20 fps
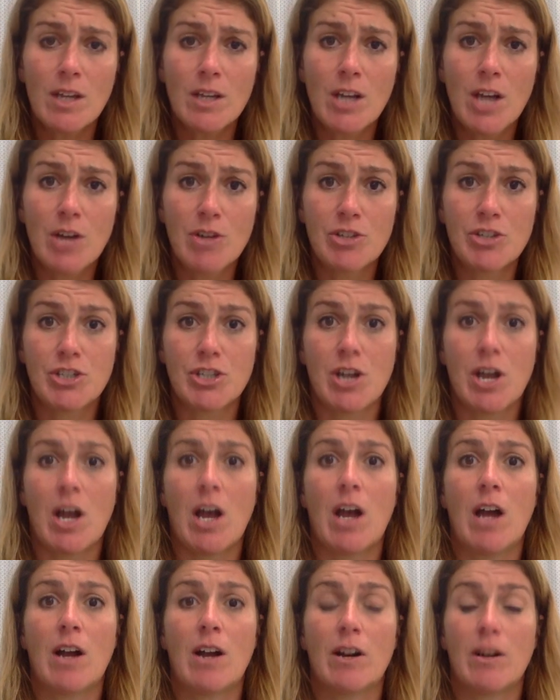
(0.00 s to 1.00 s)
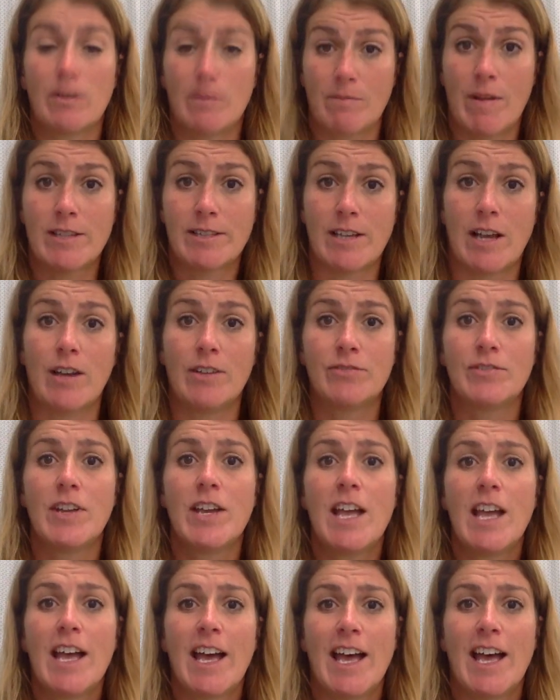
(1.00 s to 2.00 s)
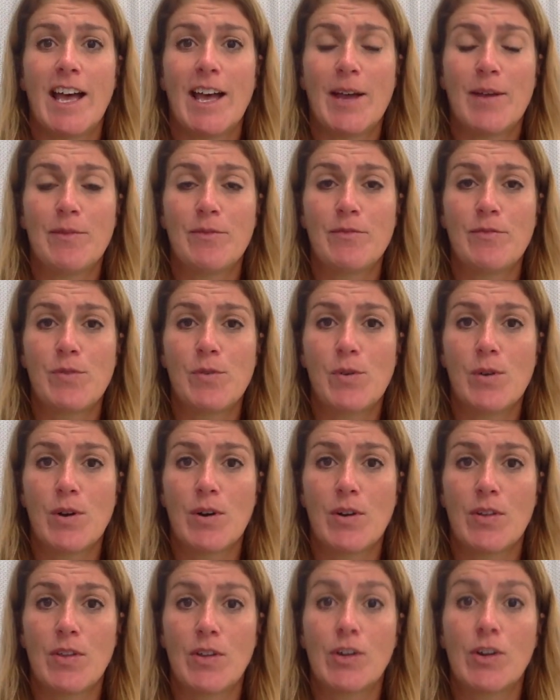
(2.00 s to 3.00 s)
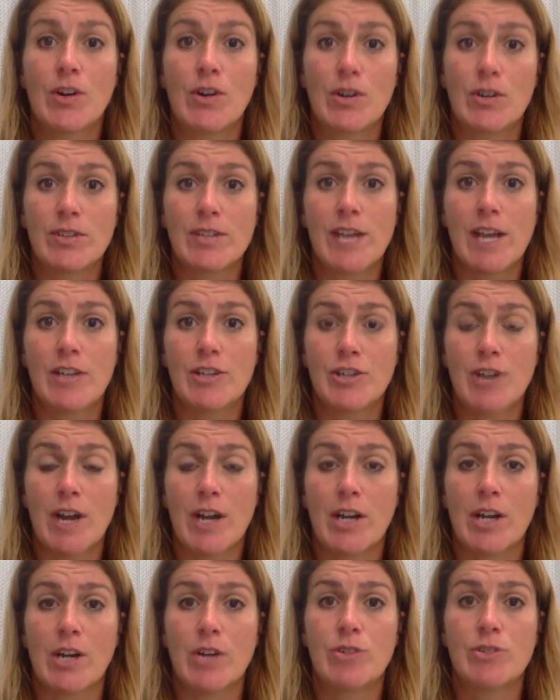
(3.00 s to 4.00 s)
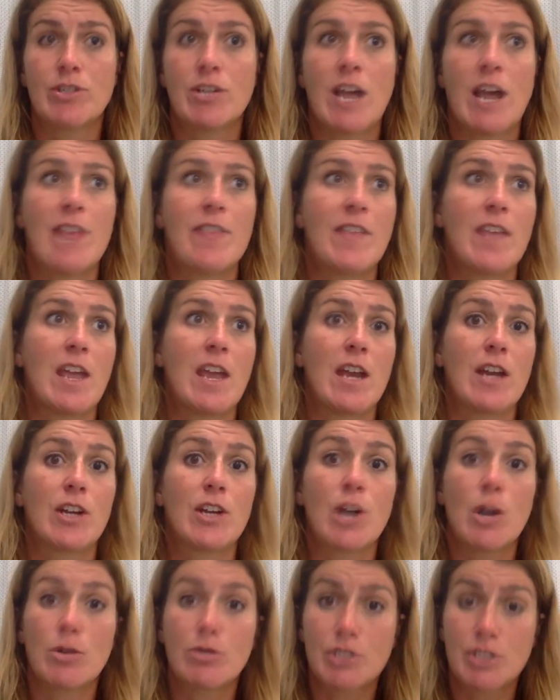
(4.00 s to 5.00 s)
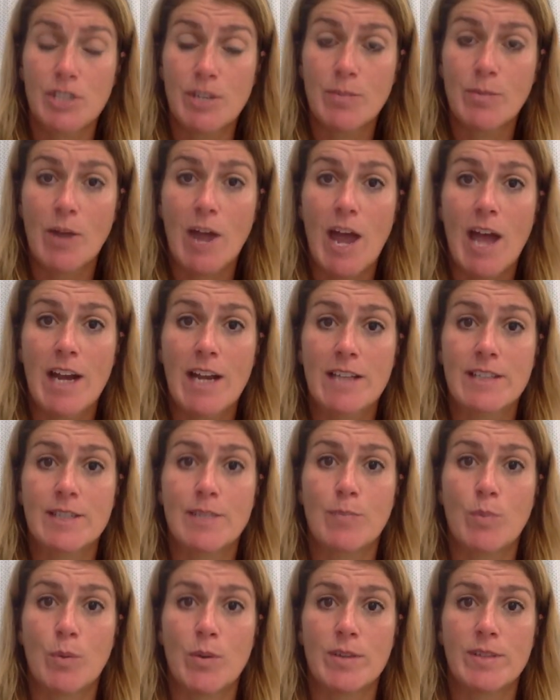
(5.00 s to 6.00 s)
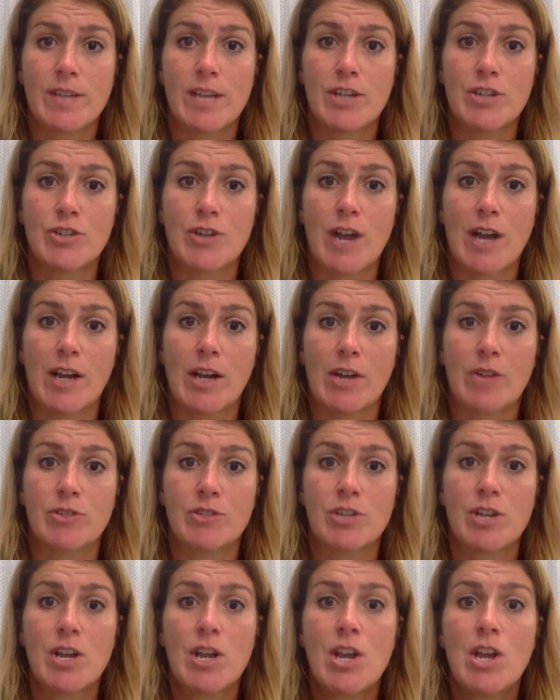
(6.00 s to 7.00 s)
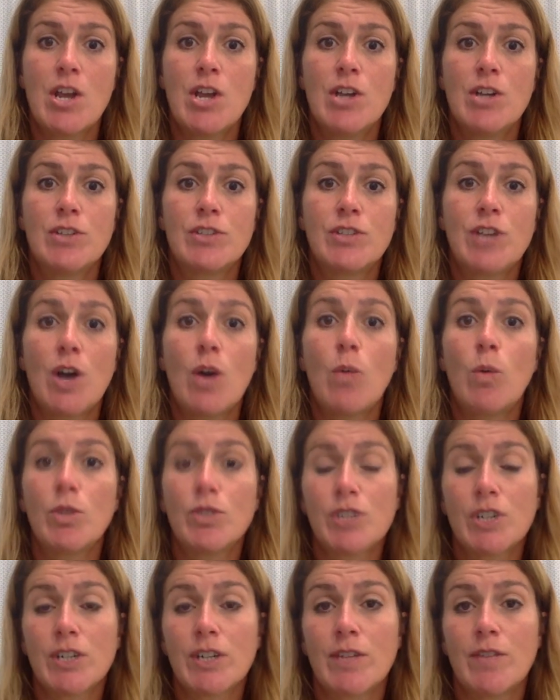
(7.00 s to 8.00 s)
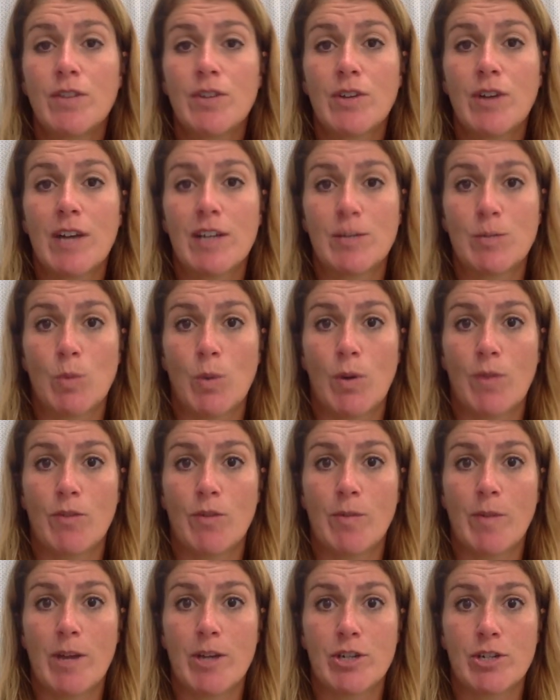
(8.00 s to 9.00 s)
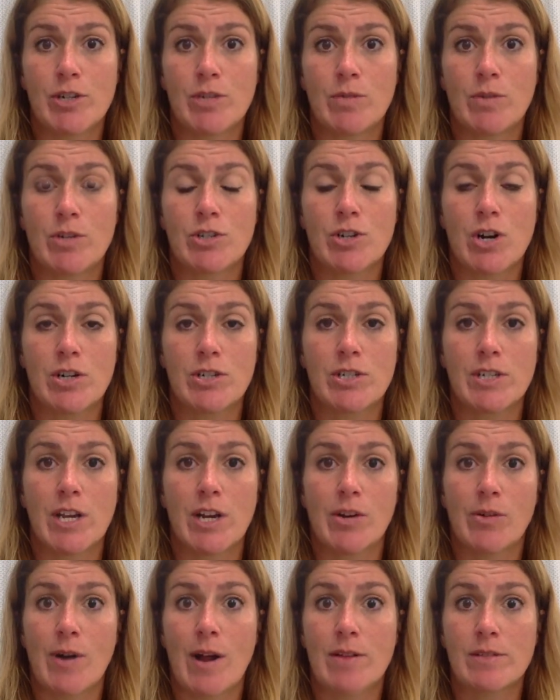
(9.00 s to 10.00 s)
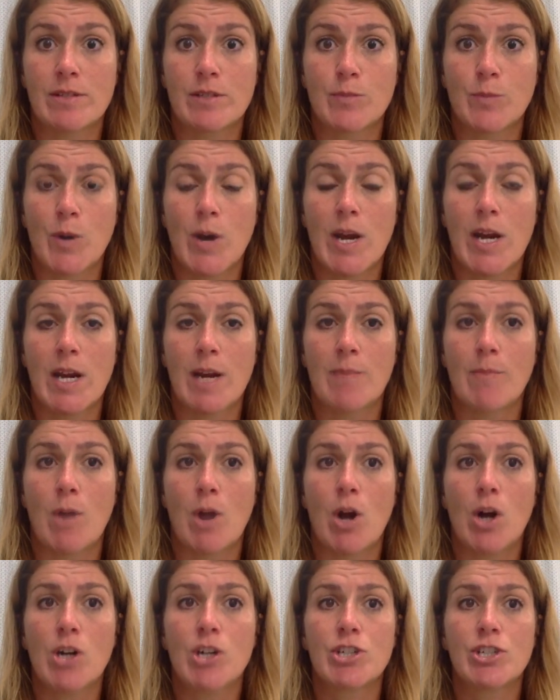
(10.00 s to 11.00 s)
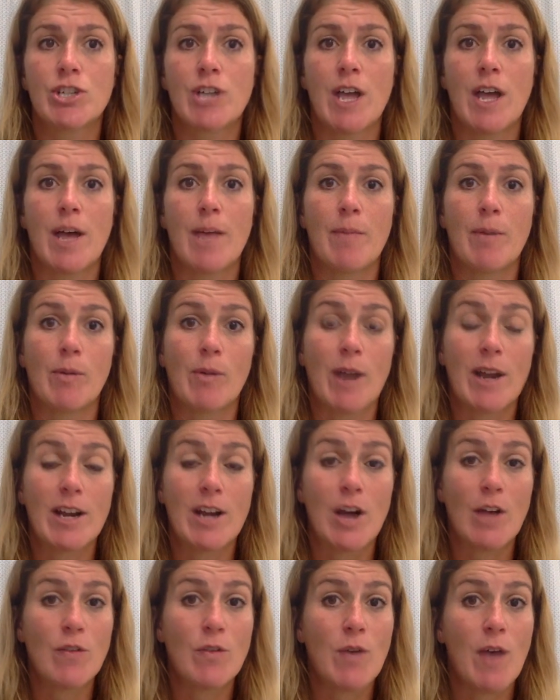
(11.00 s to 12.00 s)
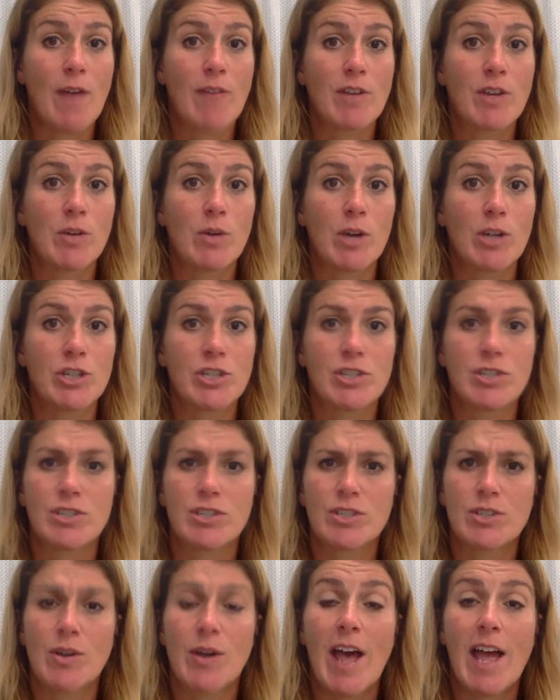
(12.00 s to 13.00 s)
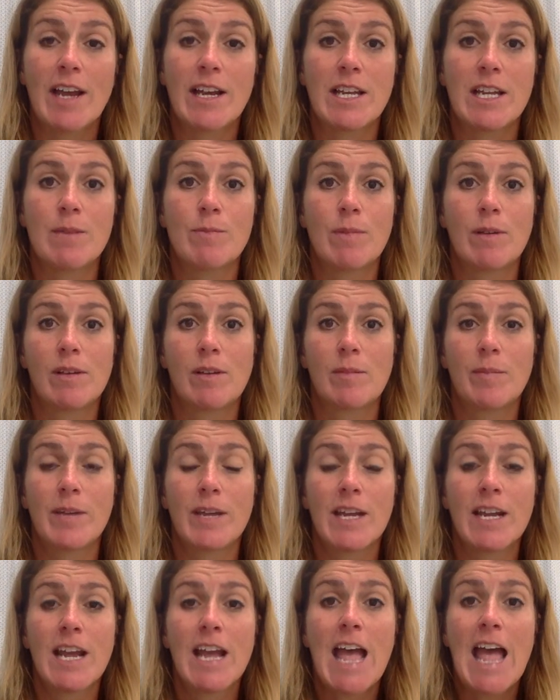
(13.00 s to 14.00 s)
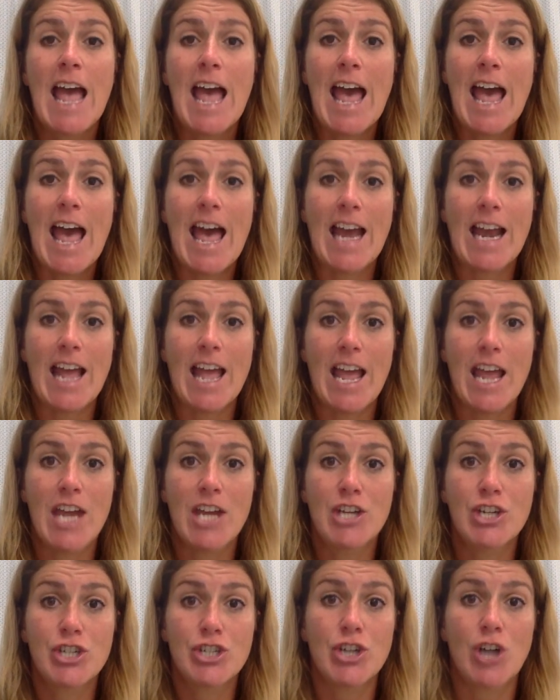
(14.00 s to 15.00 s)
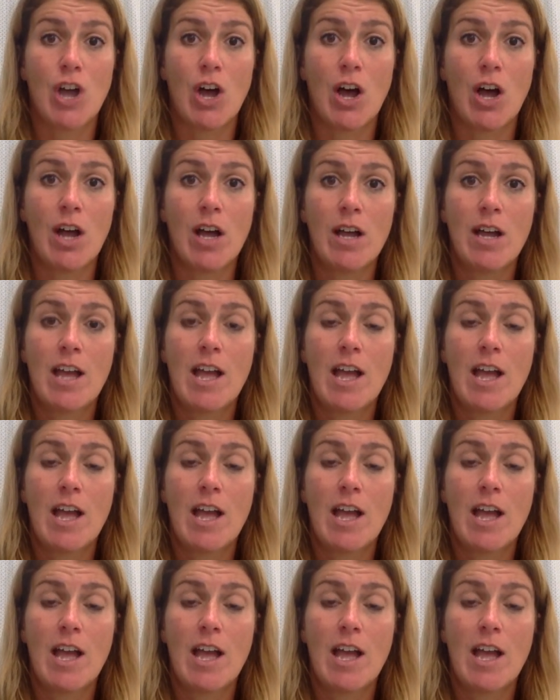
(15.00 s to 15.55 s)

Coach Shaw or myself um, for the girls' head track coach, and then Coach Simrad is the boys' head track coach. So we'll start giving you guys more information when it starts to get around spring and March. Um, but right now, if you have any questions, just go ahead and email me at ashaw